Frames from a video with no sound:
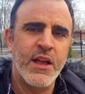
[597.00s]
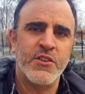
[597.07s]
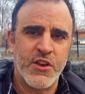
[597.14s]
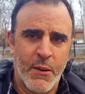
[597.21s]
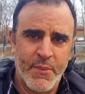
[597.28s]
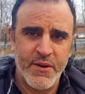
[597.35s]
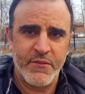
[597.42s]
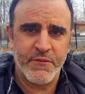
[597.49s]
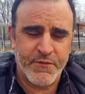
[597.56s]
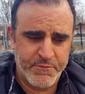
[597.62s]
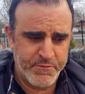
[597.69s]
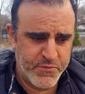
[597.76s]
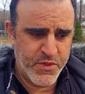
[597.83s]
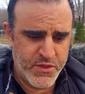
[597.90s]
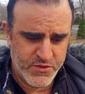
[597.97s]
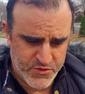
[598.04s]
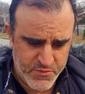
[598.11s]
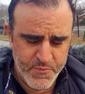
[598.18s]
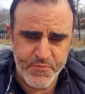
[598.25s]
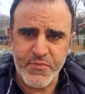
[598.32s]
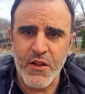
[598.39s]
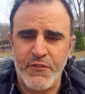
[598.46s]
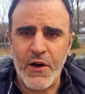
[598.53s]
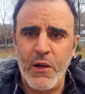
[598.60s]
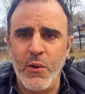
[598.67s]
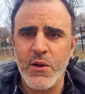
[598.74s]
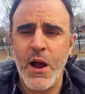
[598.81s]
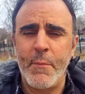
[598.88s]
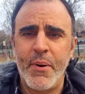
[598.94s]
So I've been
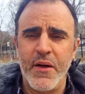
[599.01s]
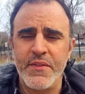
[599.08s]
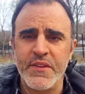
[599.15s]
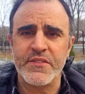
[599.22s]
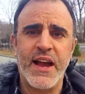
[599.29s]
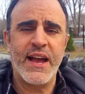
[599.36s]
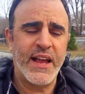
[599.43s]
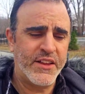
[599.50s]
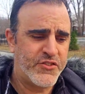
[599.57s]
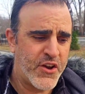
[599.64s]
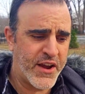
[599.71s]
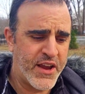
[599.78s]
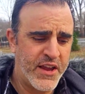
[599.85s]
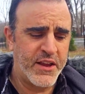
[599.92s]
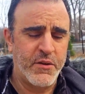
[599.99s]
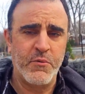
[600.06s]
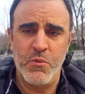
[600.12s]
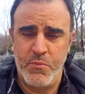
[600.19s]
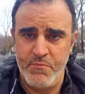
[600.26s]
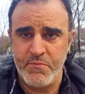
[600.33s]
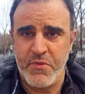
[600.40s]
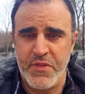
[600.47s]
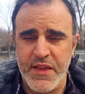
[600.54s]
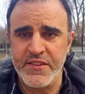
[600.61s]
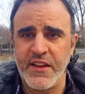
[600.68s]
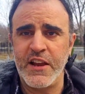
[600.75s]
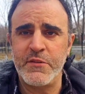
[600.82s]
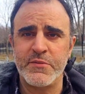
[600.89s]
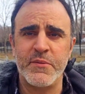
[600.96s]
following up on this guy and checking things
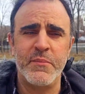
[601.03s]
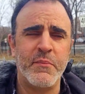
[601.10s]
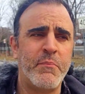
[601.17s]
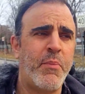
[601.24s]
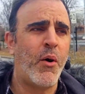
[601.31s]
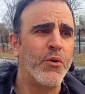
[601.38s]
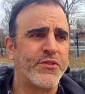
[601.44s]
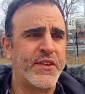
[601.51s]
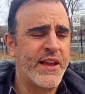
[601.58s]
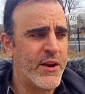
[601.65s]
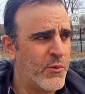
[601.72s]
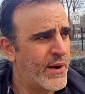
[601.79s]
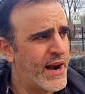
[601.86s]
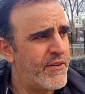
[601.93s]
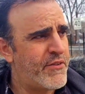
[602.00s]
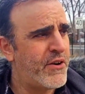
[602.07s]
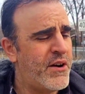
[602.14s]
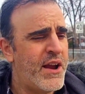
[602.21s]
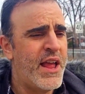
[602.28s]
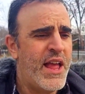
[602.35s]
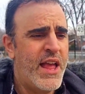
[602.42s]
that he's been posting and whatever,